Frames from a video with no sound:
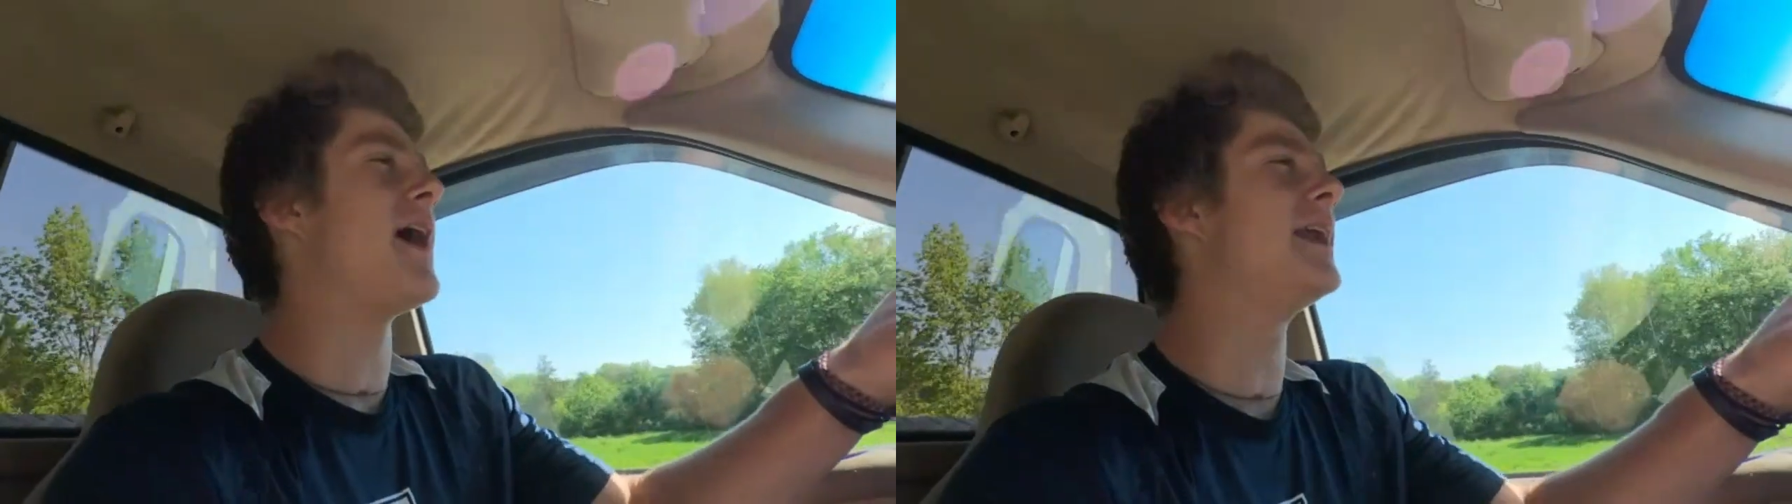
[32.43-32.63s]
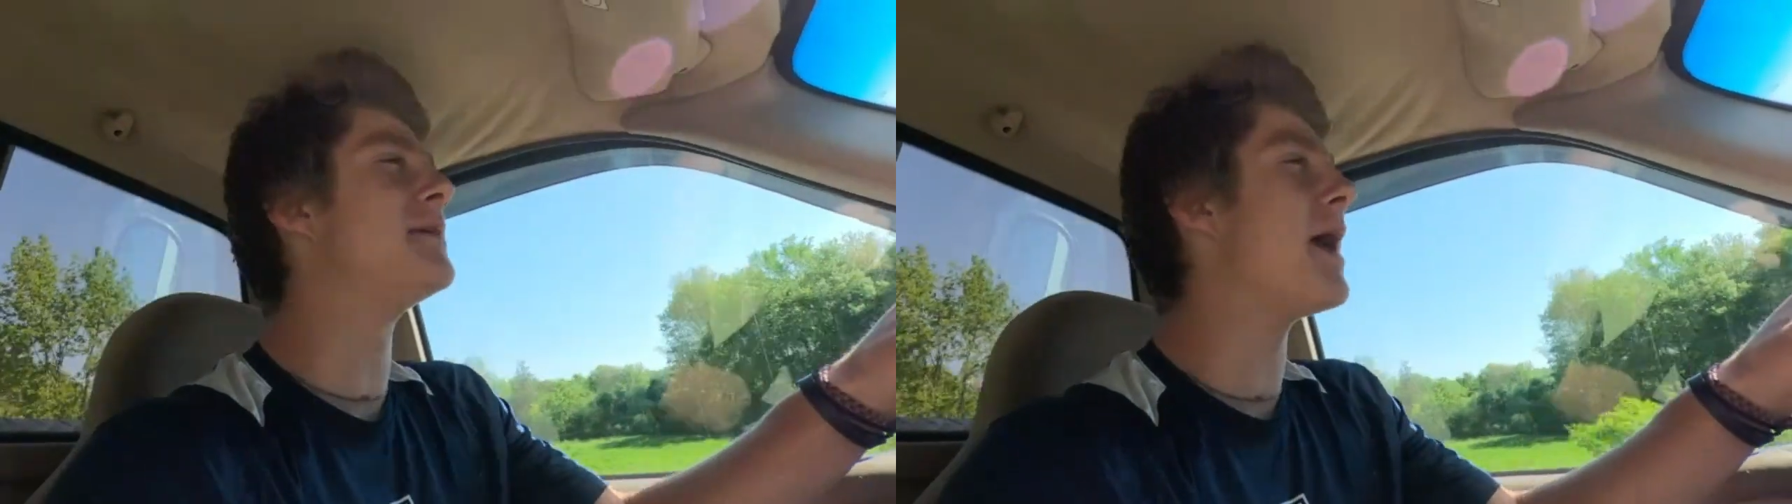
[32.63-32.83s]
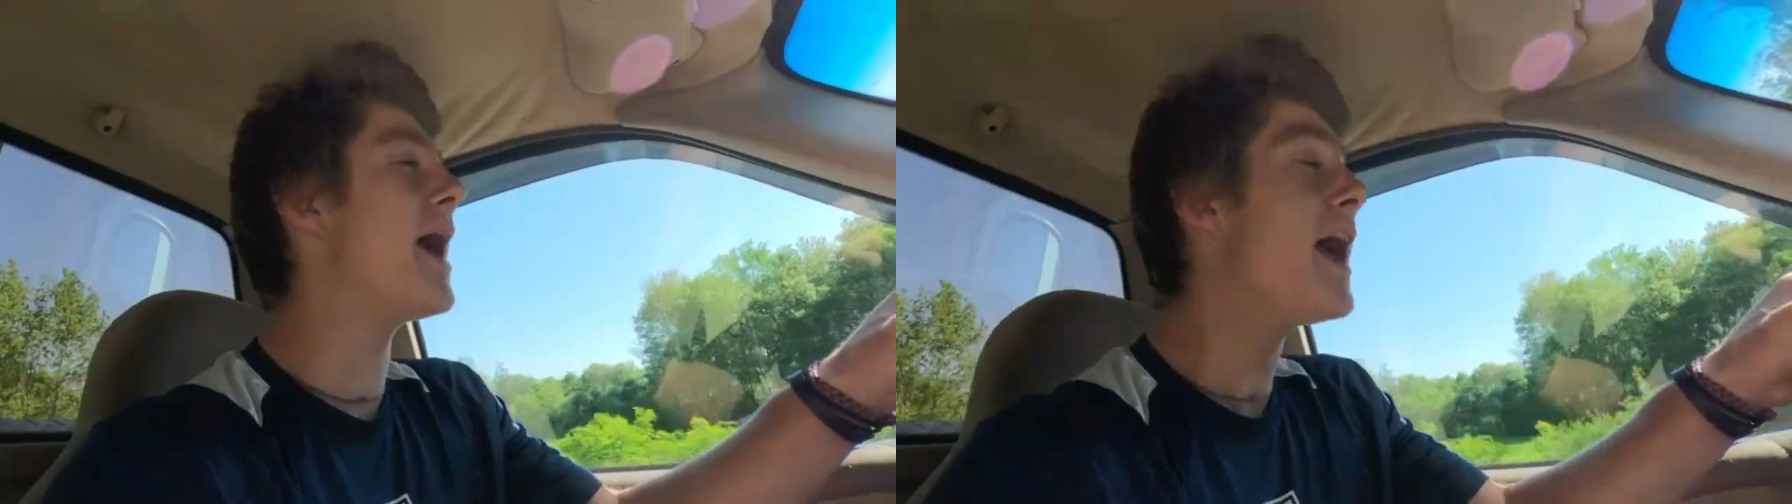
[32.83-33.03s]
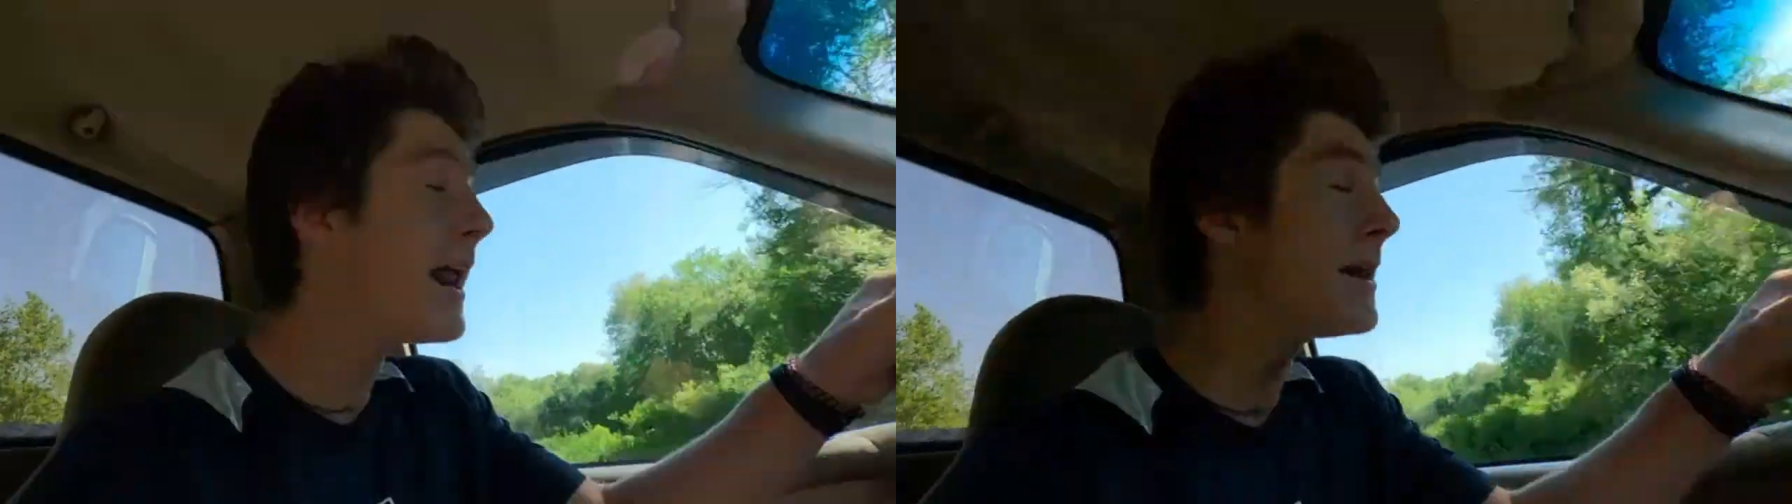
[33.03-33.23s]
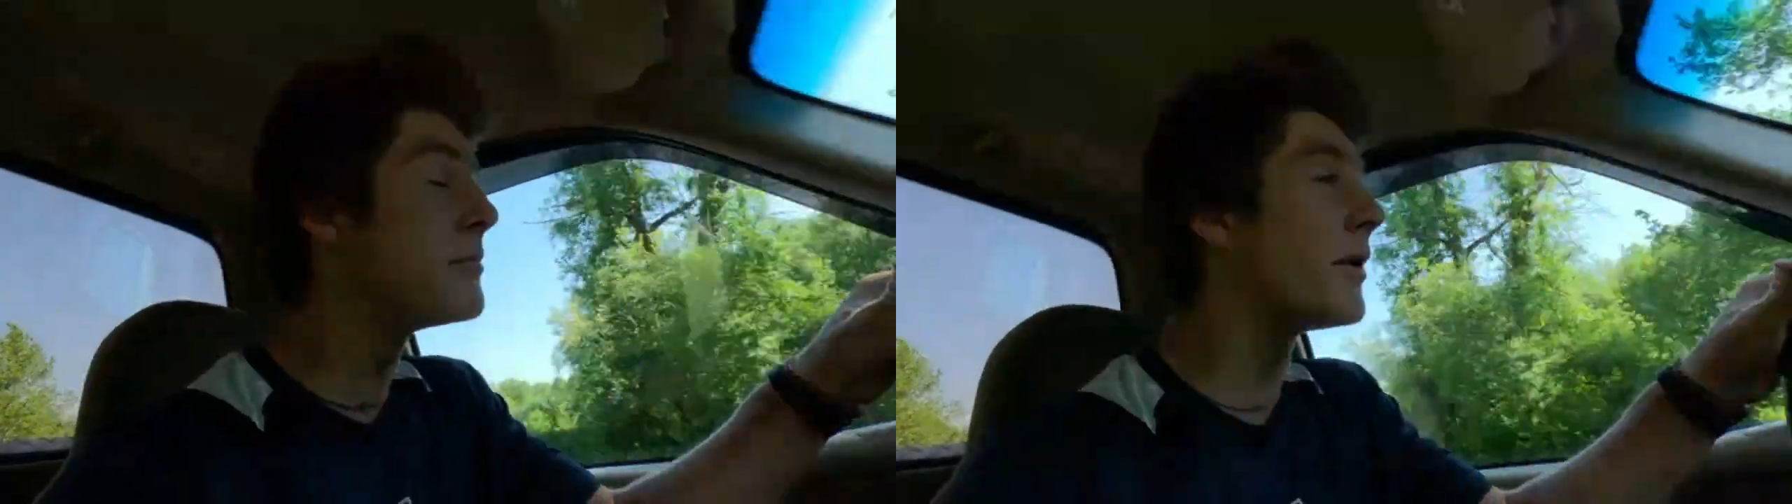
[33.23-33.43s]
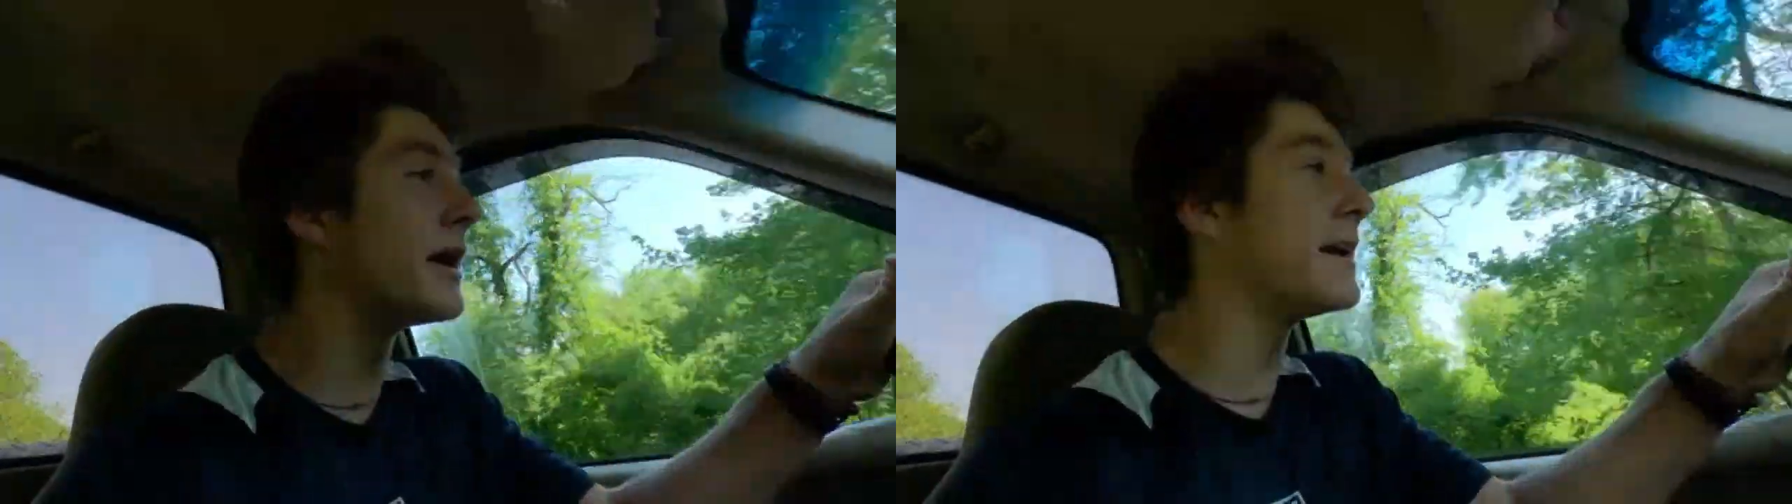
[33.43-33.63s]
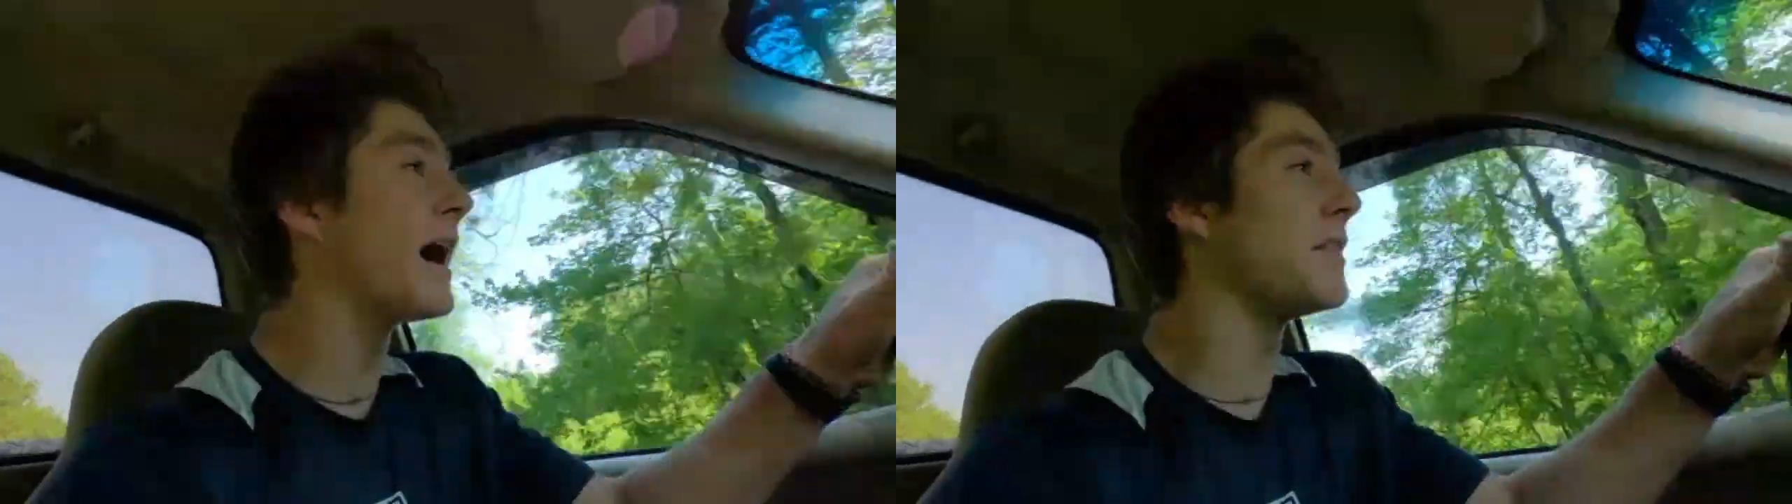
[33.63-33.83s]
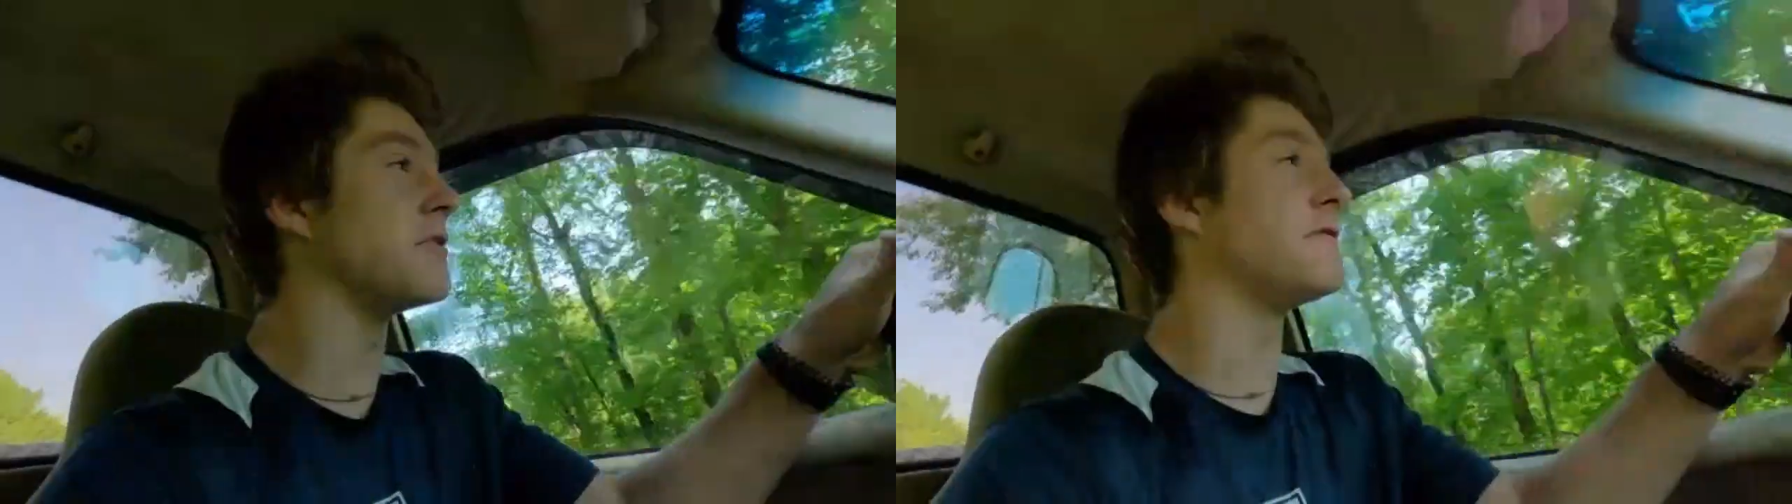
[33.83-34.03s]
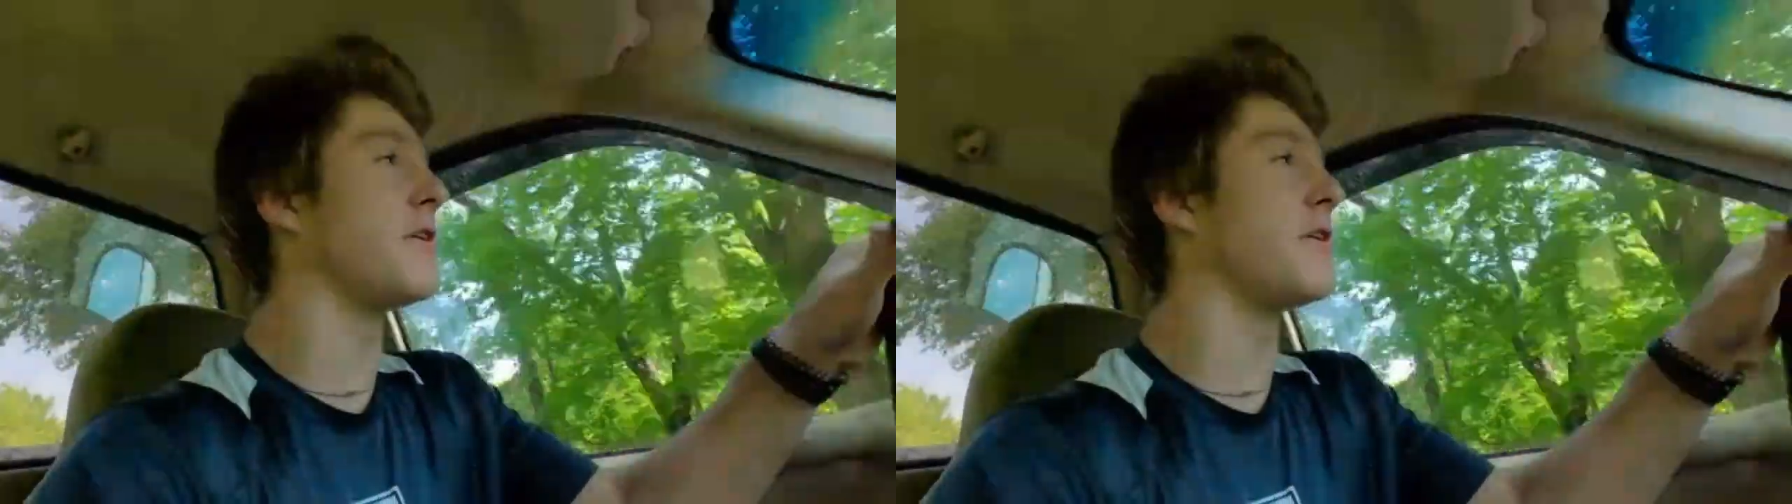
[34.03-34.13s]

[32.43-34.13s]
anybody on the